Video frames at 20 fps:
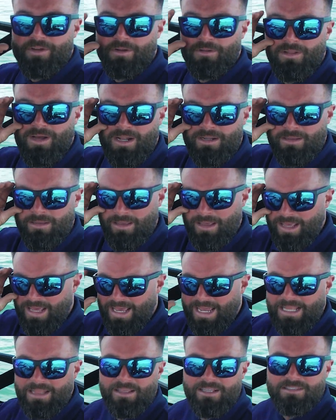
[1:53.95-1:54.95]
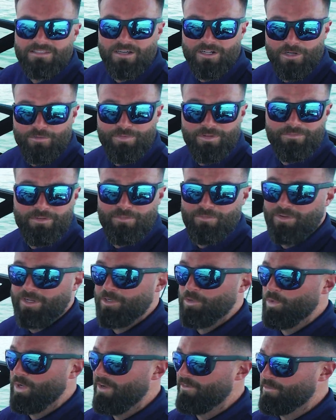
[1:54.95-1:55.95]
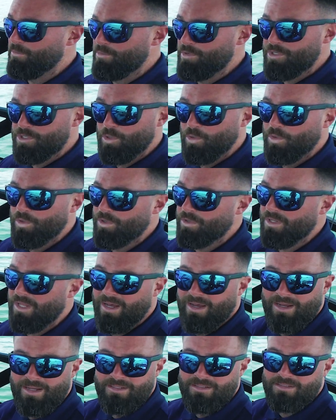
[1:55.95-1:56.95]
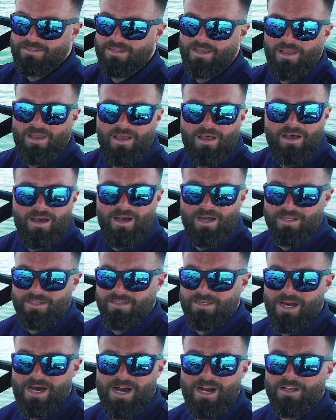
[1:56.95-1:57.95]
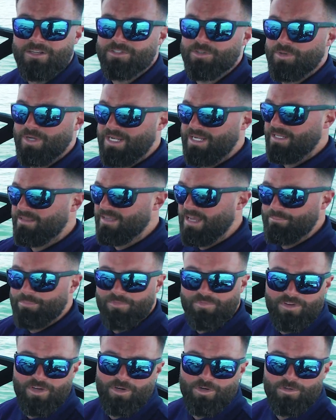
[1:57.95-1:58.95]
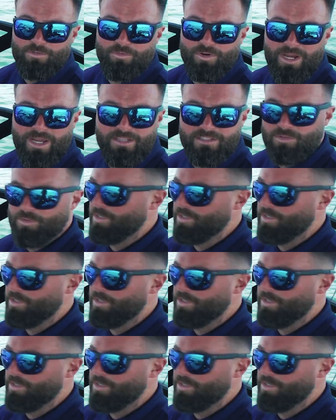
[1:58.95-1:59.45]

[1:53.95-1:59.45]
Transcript: Carolina, at least 150 feet away from shorelines, docks, or any type of cove, right? So